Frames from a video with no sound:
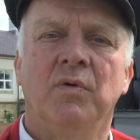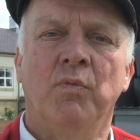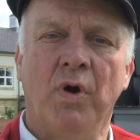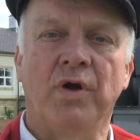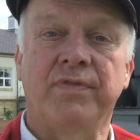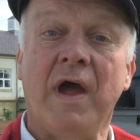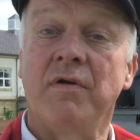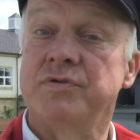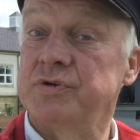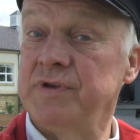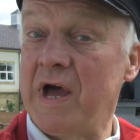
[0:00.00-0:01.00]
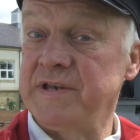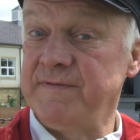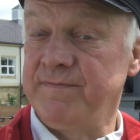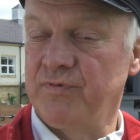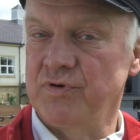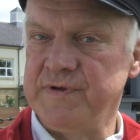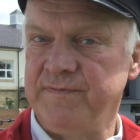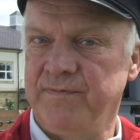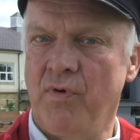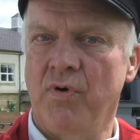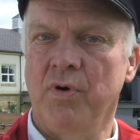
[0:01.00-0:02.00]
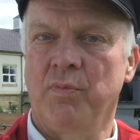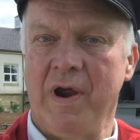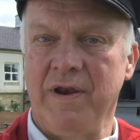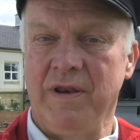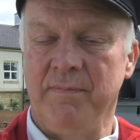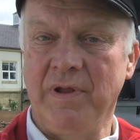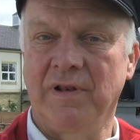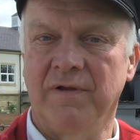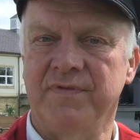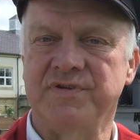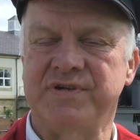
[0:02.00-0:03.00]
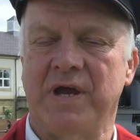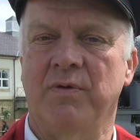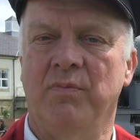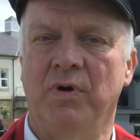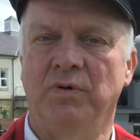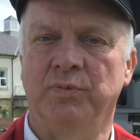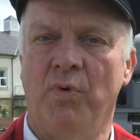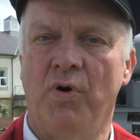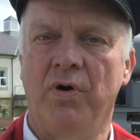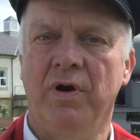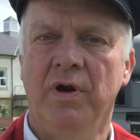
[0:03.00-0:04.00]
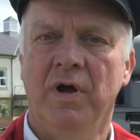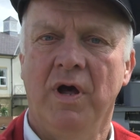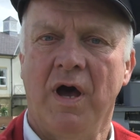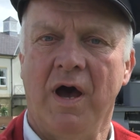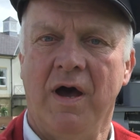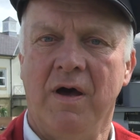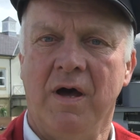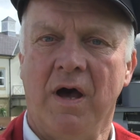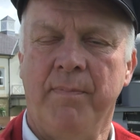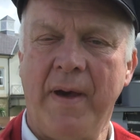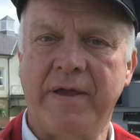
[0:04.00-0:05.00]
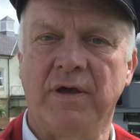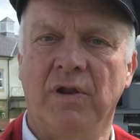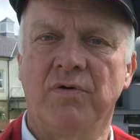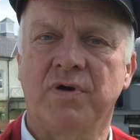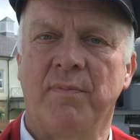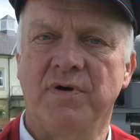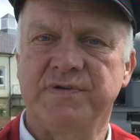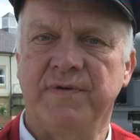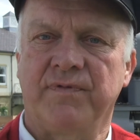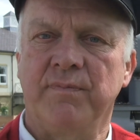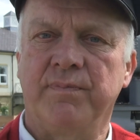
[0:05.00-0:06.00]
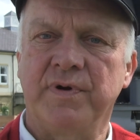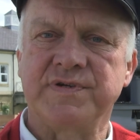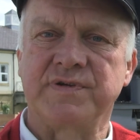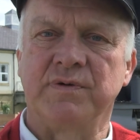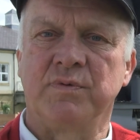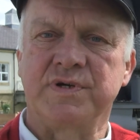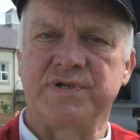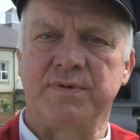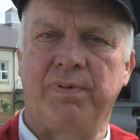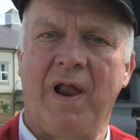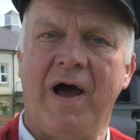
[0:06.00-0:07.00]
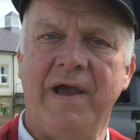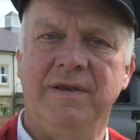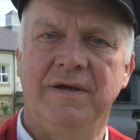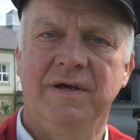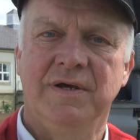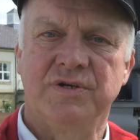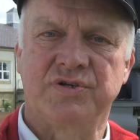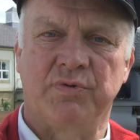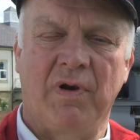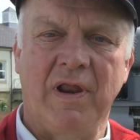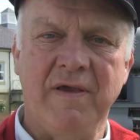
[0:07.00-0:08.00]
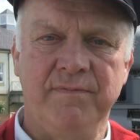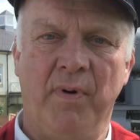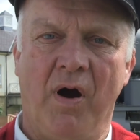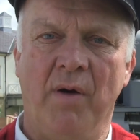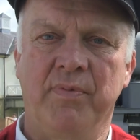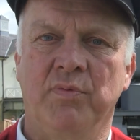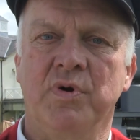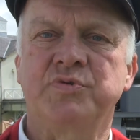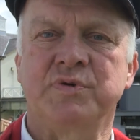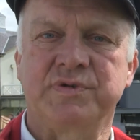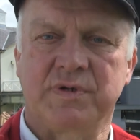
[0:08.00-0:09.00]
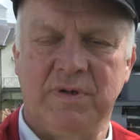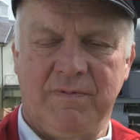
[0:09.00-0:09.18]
Worked there until 1944, where in the middle of the Second World War, a Peckett locomotive from Bristol was supplied to relieve Barber, which was